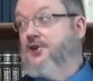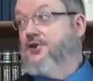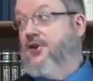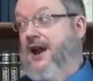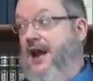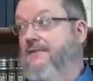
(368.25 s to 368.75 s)

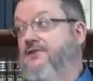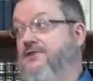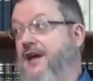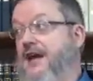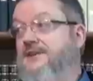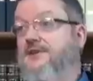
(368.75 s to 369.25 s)
You're
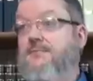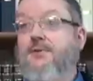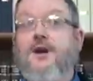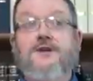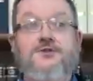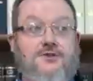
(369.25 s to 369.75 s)
advertising
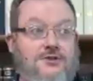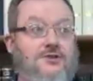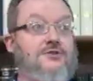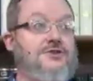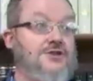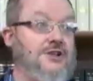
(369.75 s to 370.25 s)

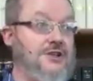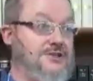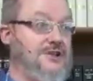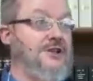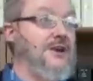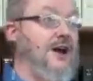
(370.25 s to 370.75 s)
prostitution in the
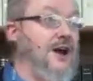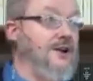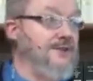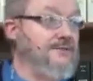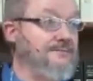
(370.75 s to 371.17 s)
synagogue.